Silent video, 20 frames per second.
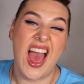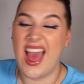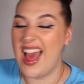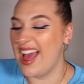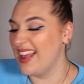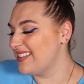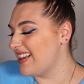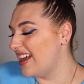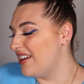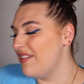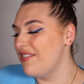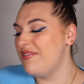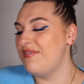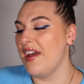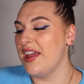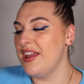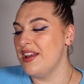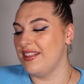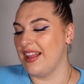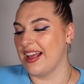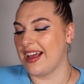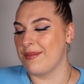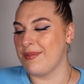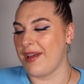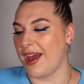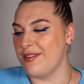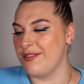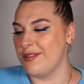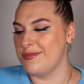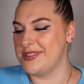It's kind of a fail, like I'm
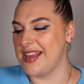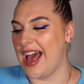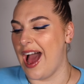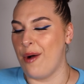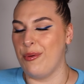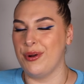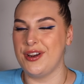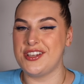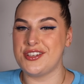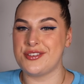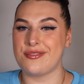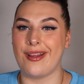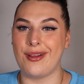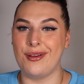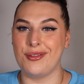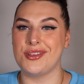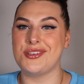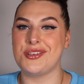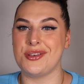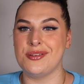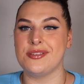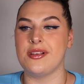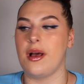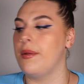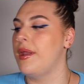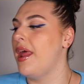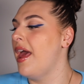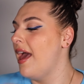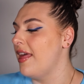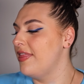kind of upset. I wanted to try all the shoes
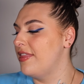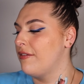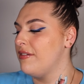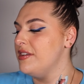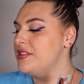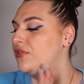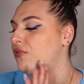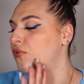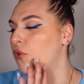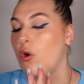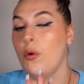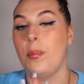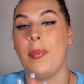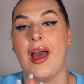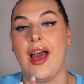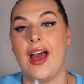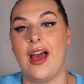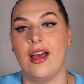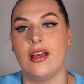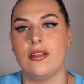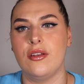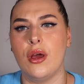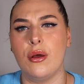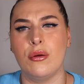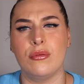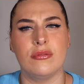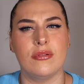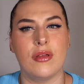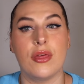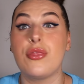on. There is 3 pairs
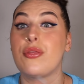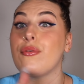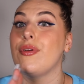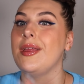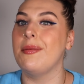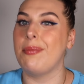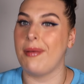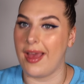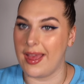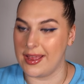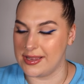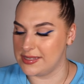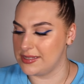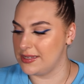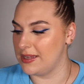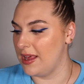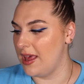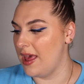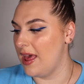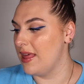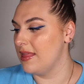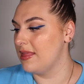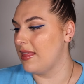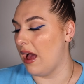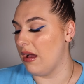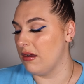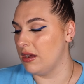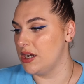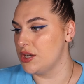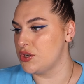that
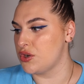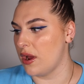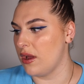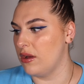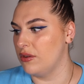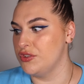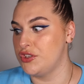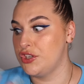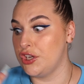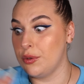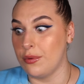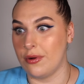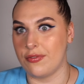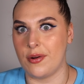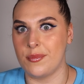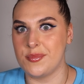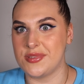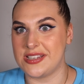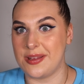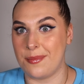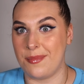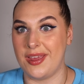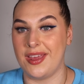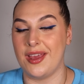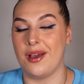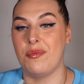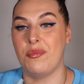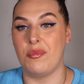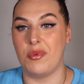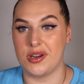I'm gonna try on. 2 are from Simi
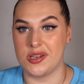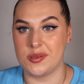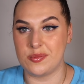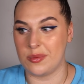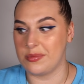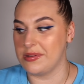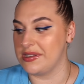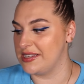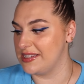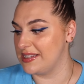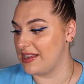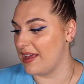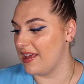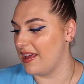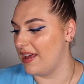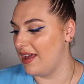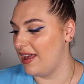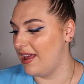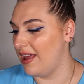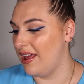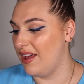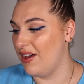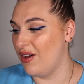and 1 is Public Desire.